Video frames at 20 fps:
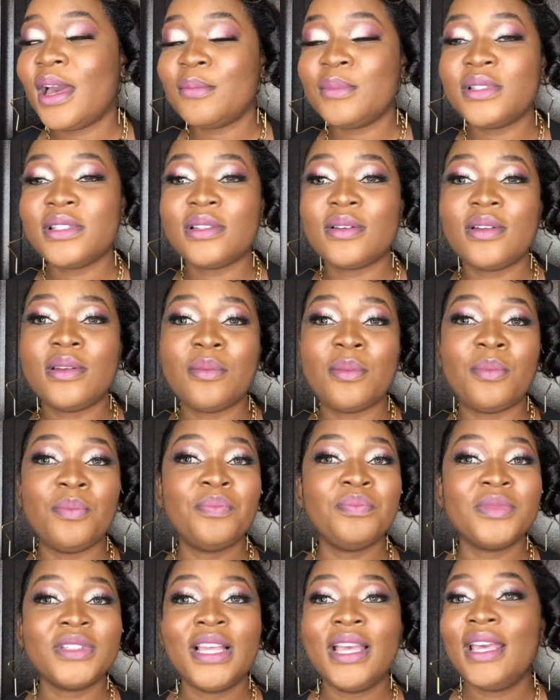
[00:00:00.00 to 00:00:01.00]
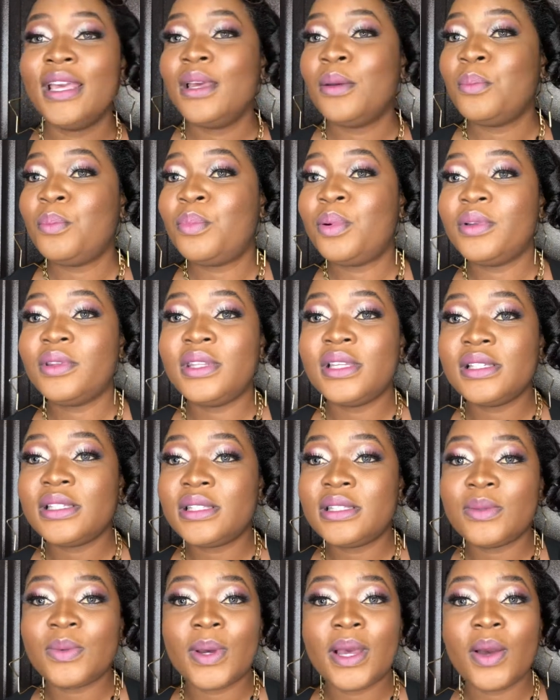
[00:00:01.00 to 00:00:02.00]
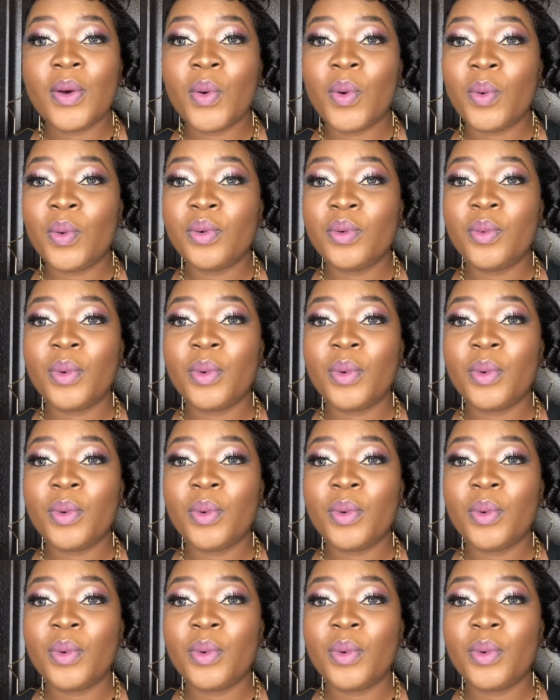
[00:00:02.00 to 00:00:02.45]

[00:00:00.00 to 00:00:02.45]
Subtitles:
I'm just gonna put this to a hold.